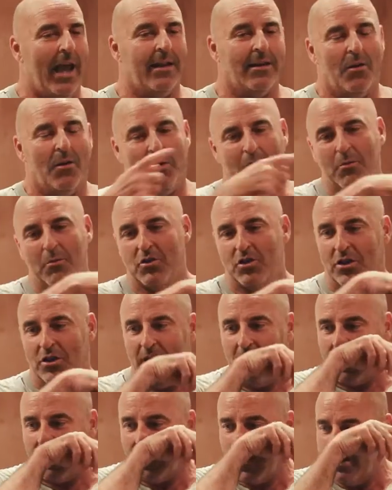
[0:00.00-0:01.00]
Now, when I was
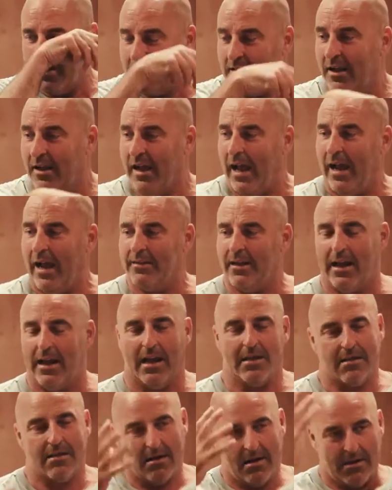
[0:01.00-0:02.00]
younger, I had an
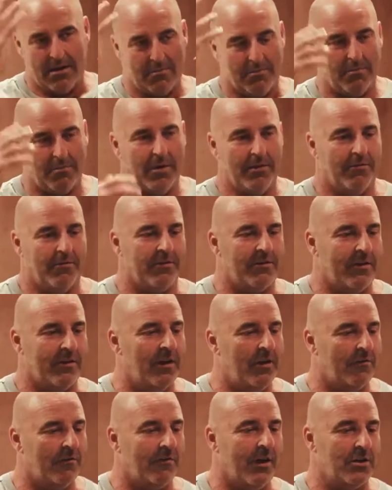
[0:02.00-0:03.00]
accident, my
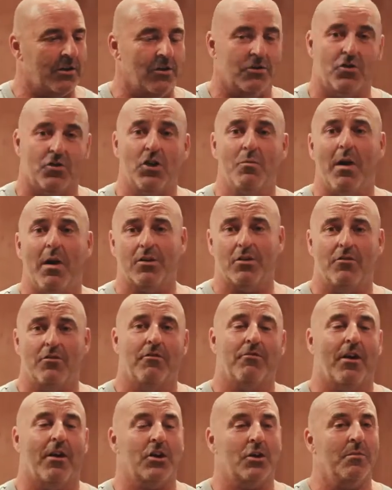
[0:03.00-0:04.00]
skull had fractured, so she managed to
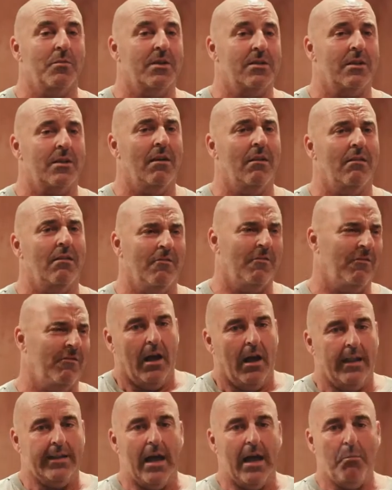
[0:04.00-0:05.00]
fracture my skull.
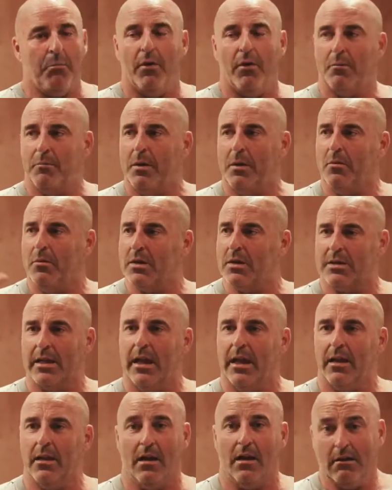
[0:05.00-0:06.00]
At that point, people were
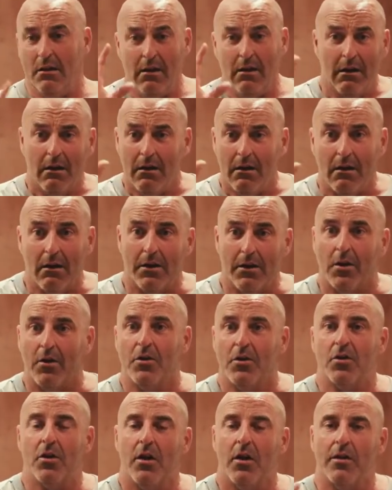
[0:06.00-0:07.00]
saying, like, oh,
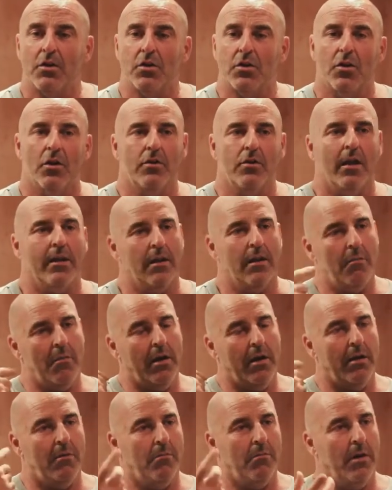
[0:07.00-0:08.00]
you got this, you got that. Now,
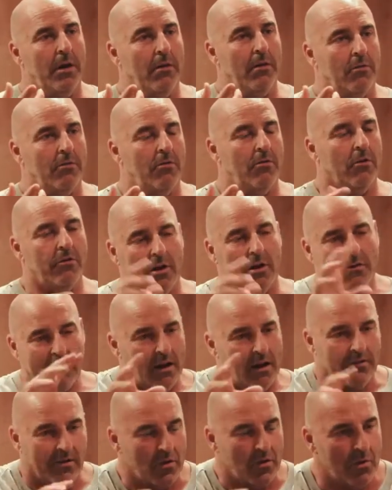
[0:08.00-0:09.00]
my thoughts,
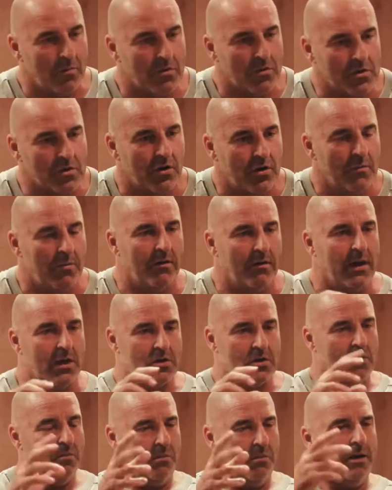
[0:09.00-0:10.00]
I'll tell you one more story about that.
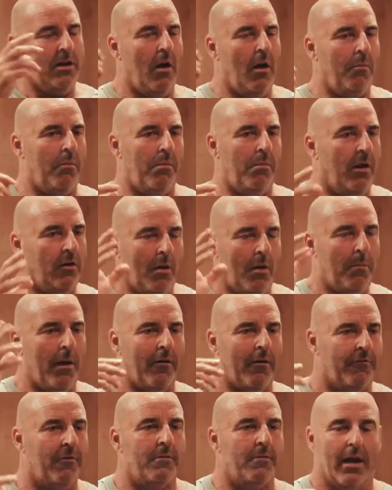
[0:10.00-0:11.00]
So I got
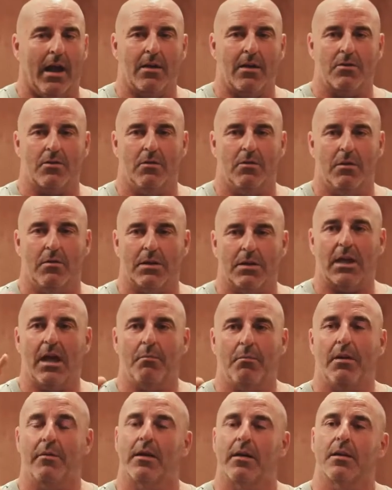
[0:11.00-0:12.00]
back from that, so there's a
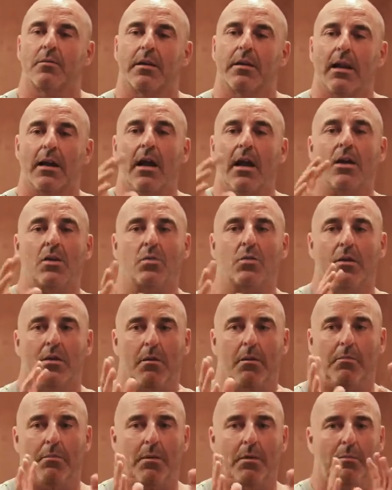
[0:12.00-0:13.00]
couple of things. But the last one,
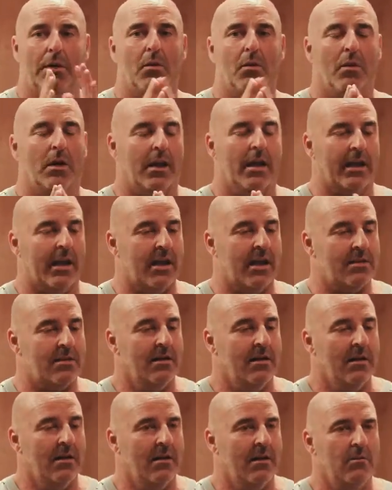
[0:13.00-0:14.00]
the big one, I
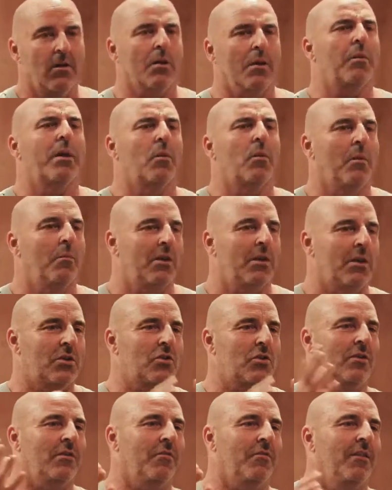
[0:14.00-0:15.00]
guess, not the big one, but the
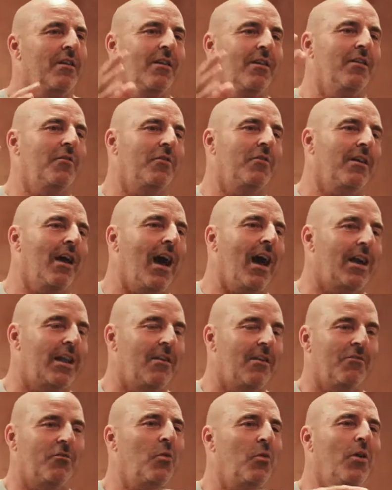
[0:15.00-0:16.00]
sort of the
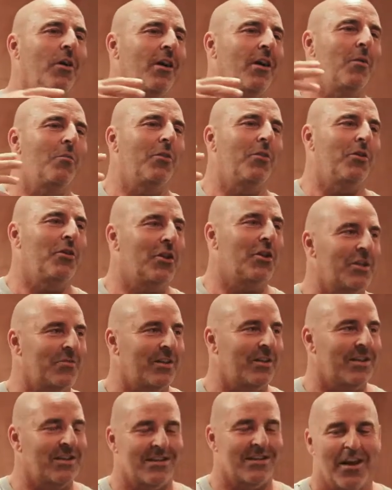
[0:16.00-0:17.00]
finale of quite a number of years of
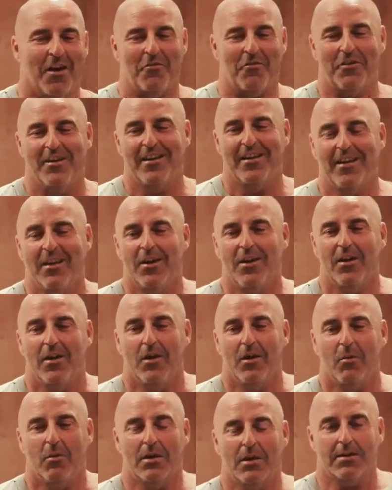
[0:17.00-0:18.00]
other stuff,
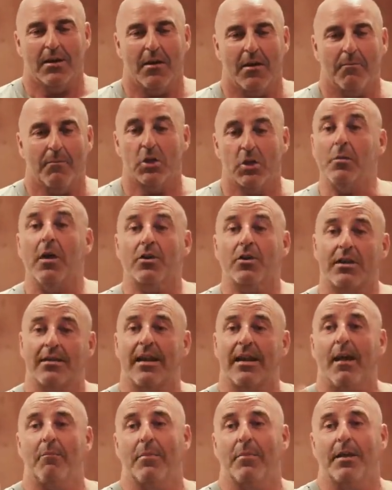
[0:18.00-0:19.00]
was she managed to
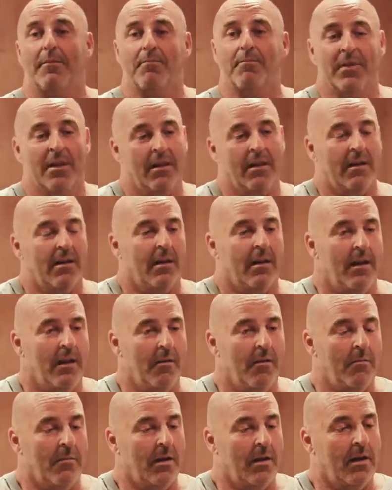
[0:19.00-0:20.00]
stab me.
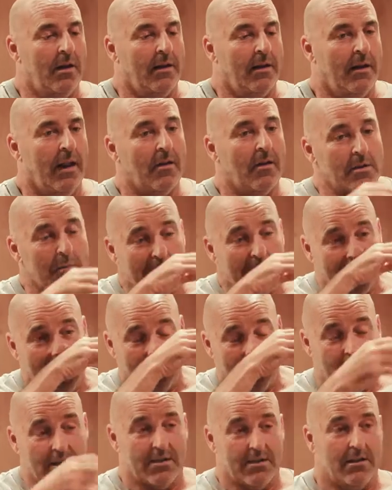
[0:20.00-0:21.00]
Now, that was a bit of a
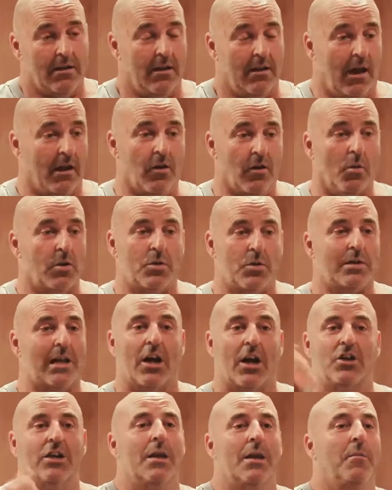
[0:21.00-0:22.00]
laugh, because I don't know what she was
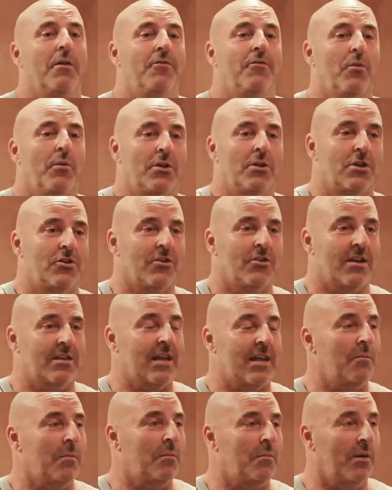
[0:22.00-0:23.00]
actually aiming for when she tried to
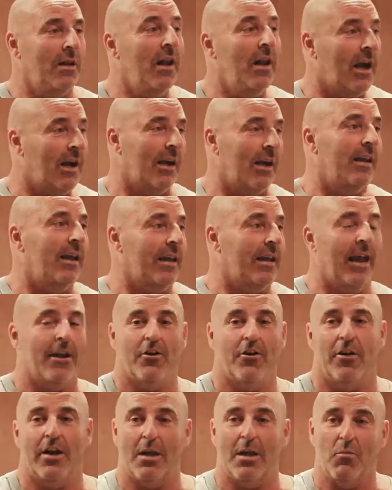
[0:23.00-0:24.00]
stab me, but luckily,
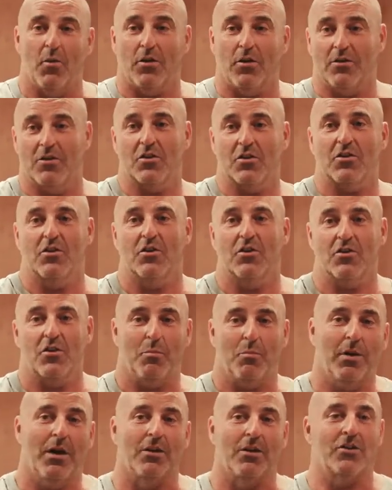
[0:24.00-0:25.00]
again, her aim wasn't as good as her
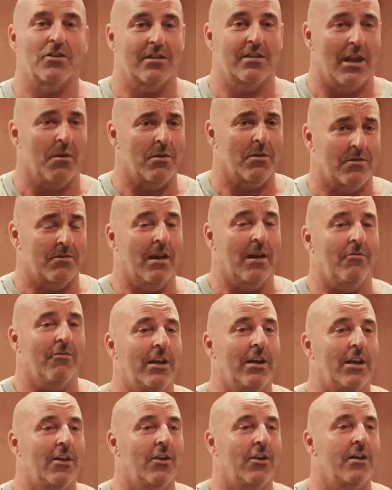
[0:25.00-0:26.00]
punch, because that
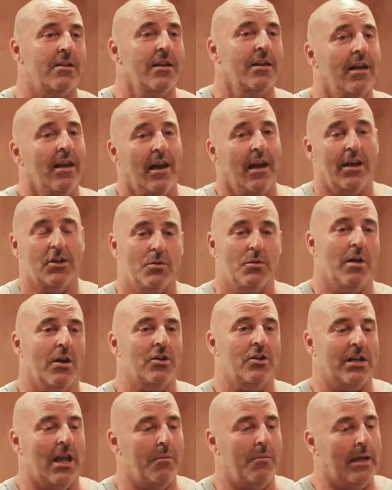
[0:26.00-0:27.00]
really hurt. And she
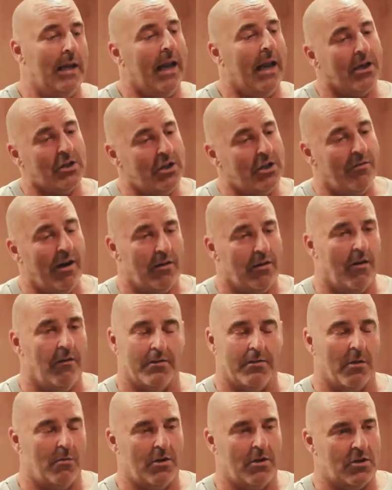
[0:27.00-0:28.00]
managed to get me in the leg. She ran
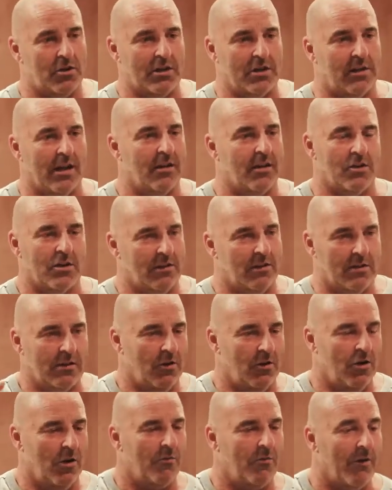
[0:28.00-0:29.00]
off then, which she did, she
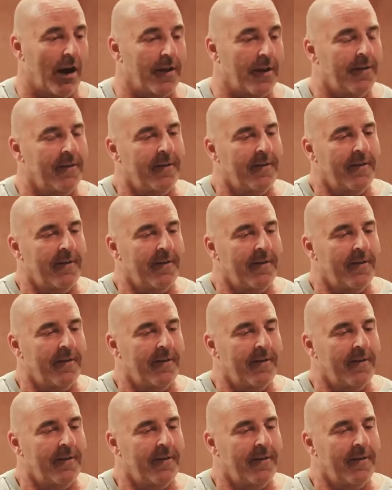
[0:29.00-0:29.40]
hurt and ran.